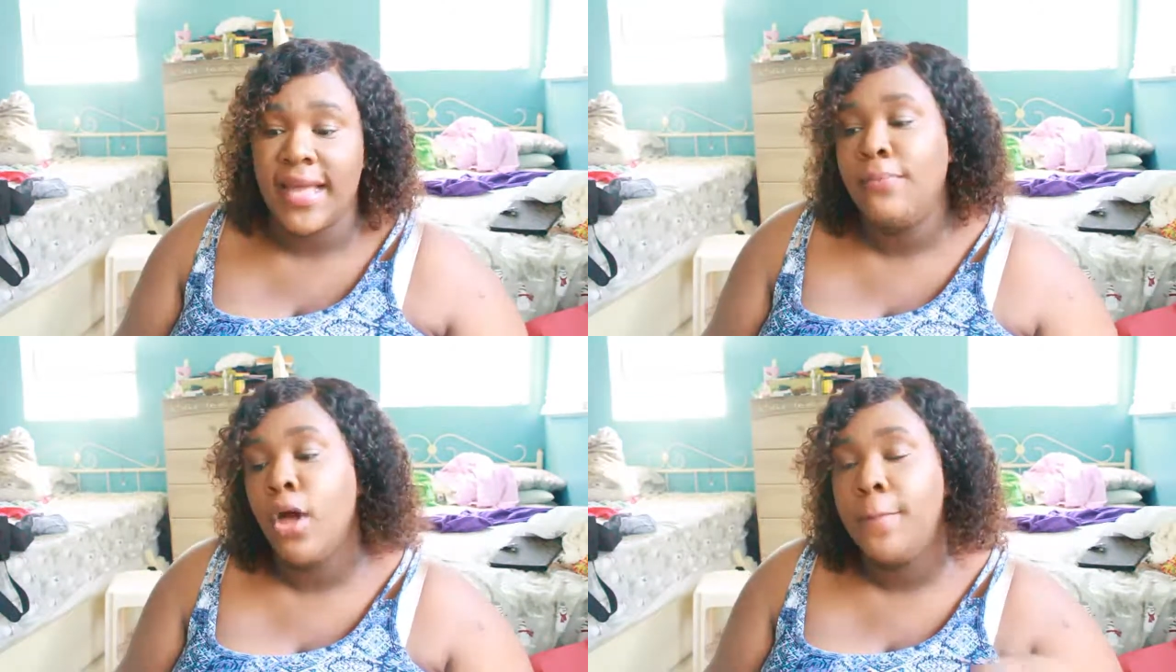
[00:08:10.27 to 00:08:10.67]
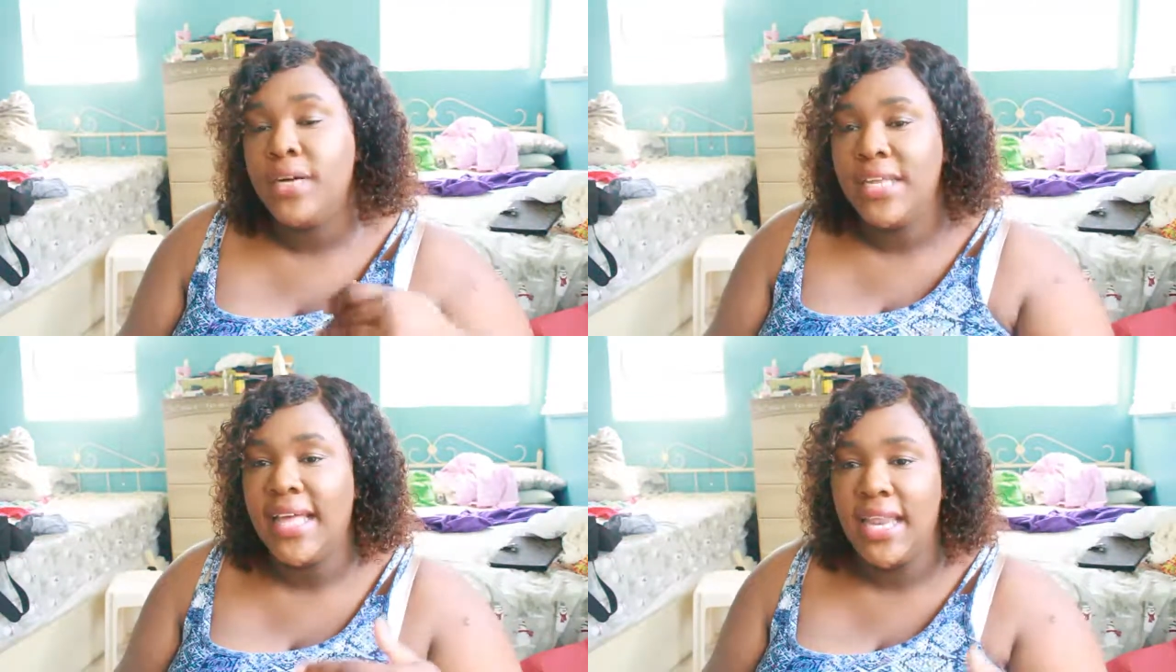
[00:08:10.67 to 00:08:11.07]
Like, I'm not
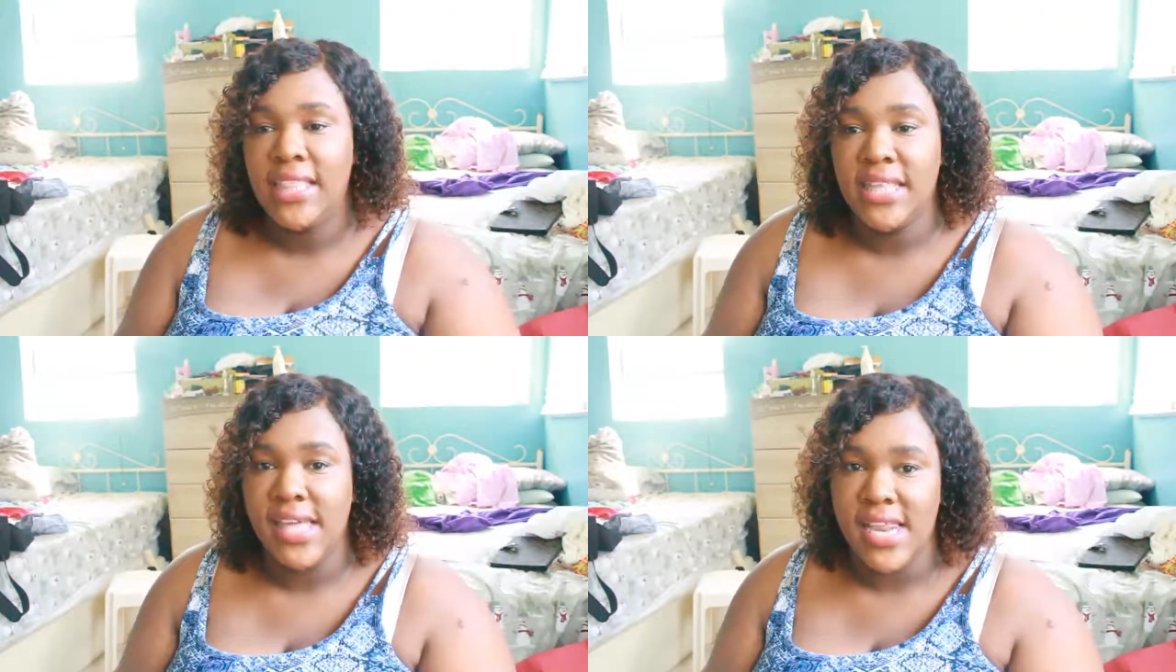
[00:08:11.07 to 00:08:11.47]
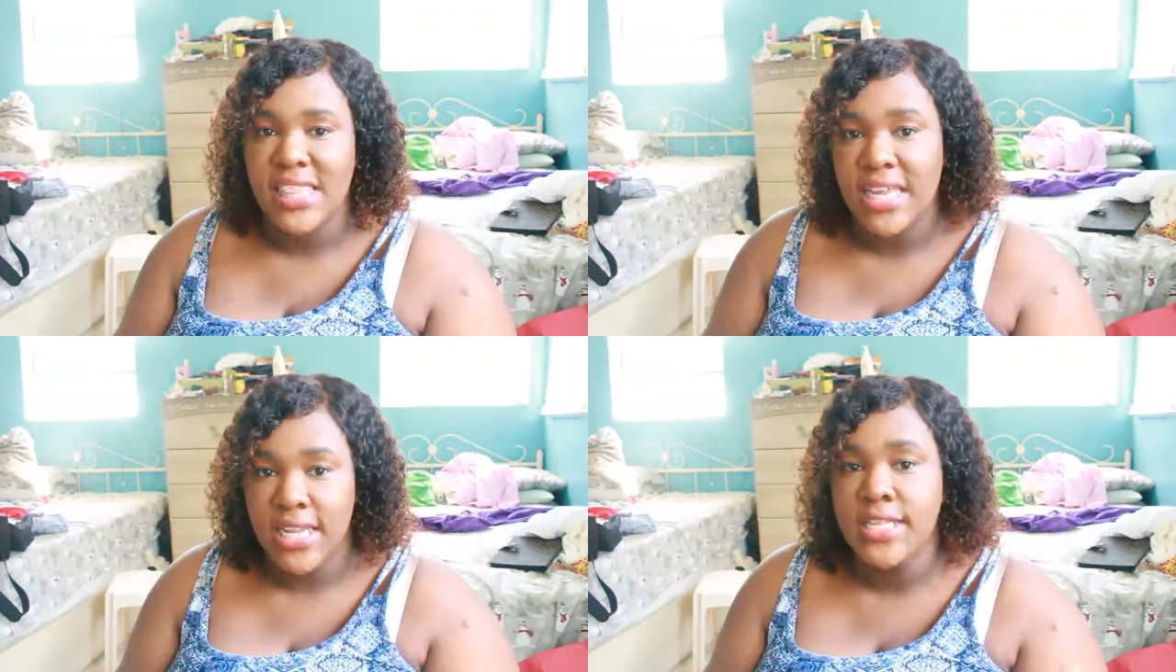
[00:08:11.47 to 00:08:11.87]
putting anything in it
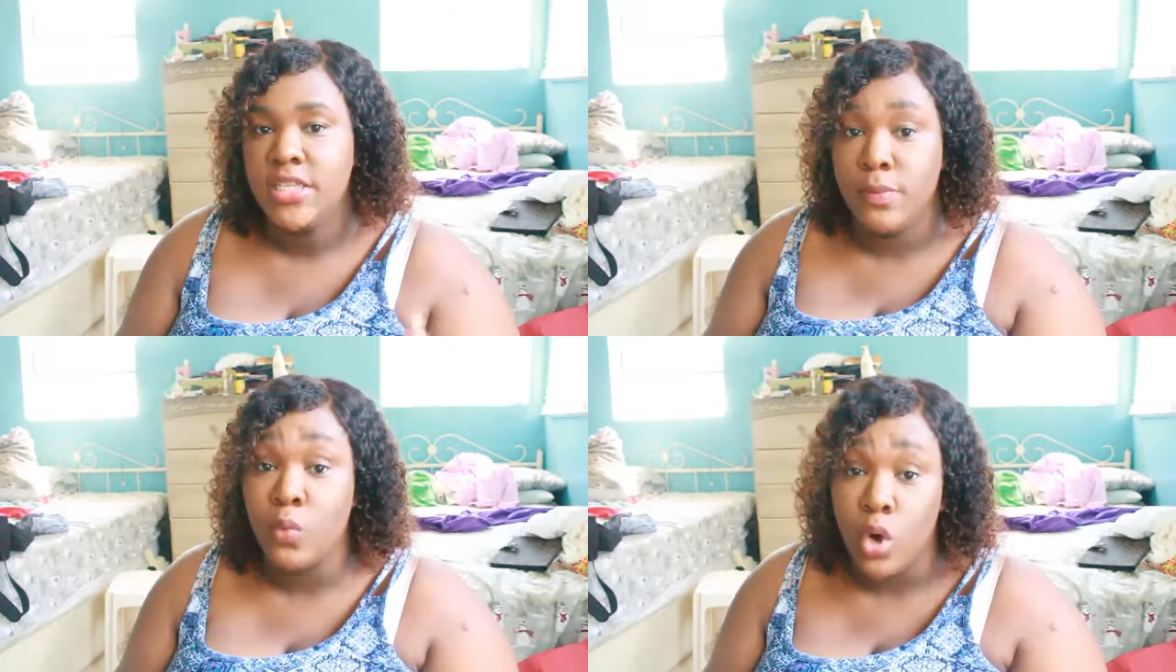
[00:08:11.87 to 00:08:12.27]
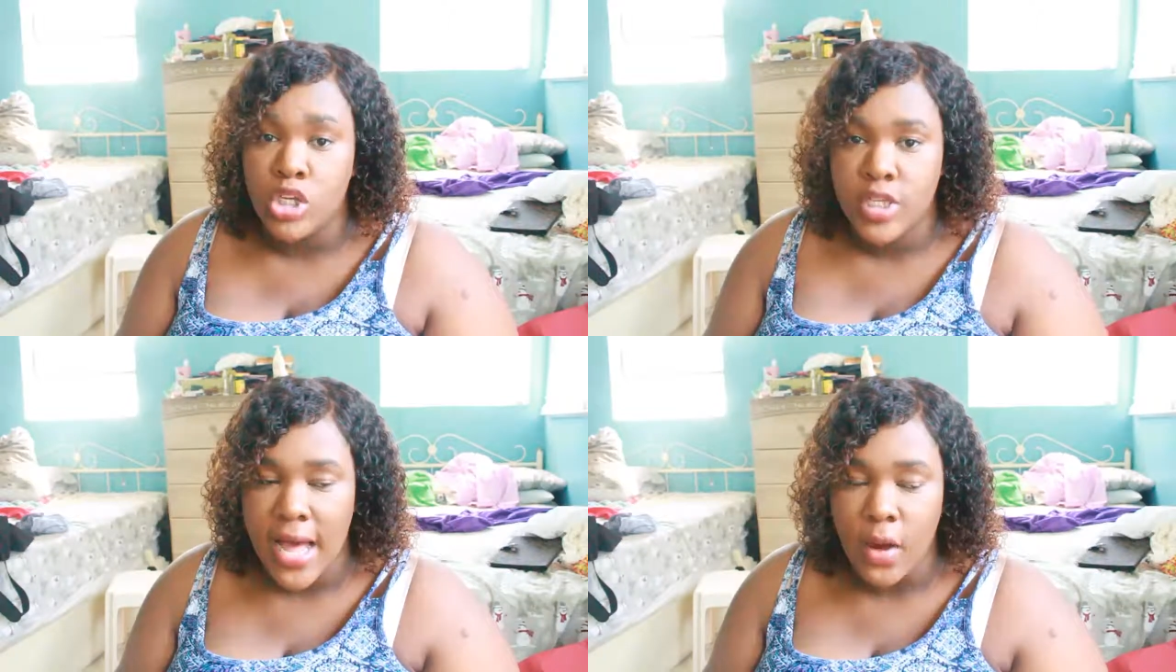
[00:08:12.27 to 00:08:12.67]
that needs to be
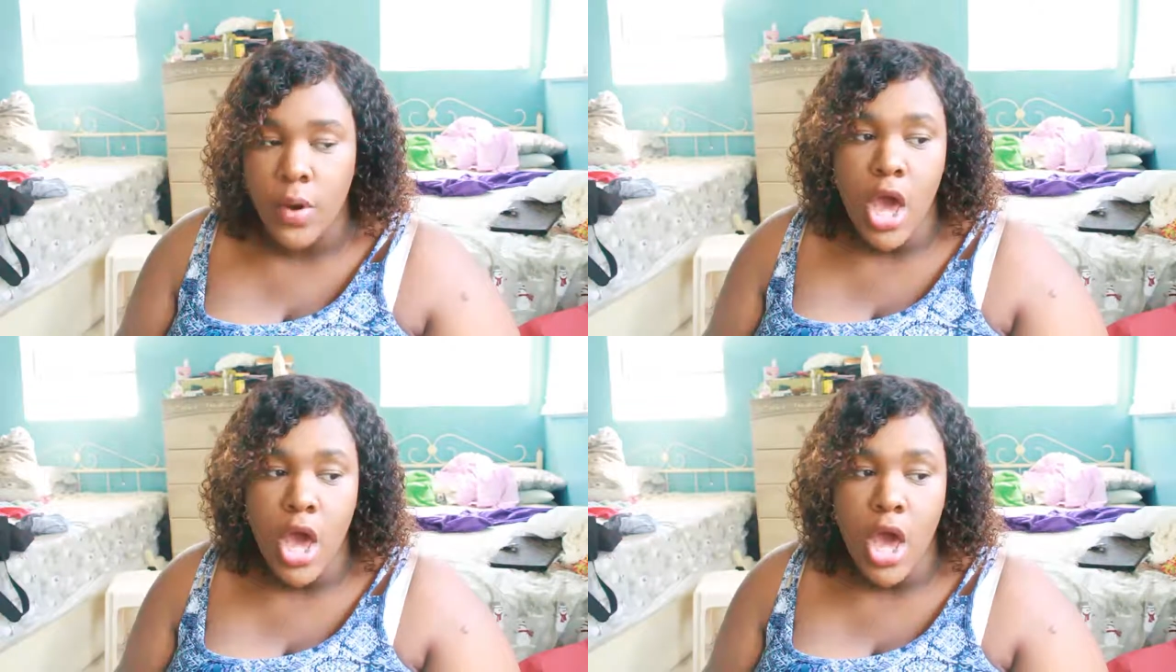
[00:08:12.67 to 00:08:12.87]
washed out.